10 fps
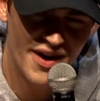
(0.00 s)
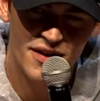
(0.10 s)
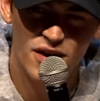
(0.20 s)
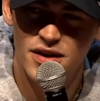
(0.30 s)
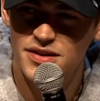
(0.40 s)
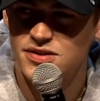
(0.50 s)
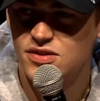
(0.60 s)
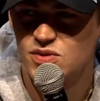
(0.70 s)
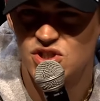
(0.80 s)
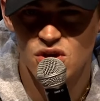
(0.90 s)
it hard, this, because
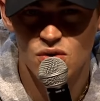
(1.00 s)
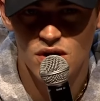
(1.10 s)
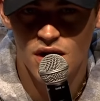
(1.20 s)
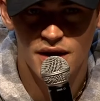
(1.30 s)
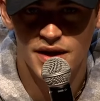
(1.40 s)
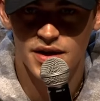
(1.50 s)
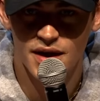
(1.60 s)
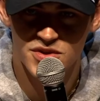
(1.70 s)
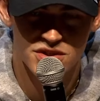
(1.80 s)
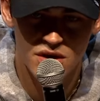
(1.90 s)
we're so lucky. I'm
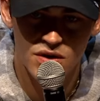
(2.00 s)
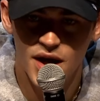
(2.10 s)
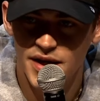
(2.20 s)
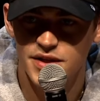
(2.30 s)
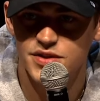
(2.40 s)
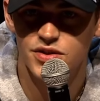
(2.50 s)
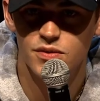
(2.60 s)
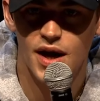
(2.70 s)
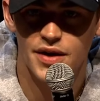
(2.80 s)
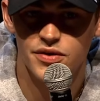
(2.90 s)
so lucky to do
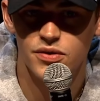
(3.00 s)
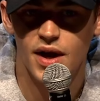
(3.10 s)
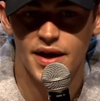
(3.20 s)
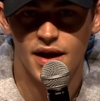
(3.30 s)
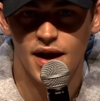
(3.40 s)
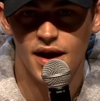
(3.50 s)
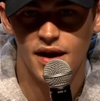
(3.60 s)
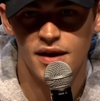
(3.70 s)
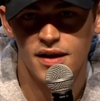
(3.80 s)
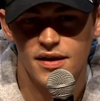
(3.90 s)
what I do, and
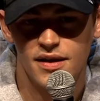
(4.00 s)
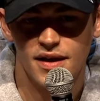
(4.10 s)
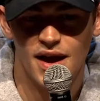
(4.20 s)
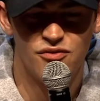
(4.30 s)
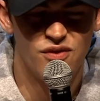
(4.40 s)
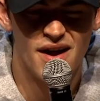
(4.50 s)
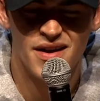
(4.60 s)
I find it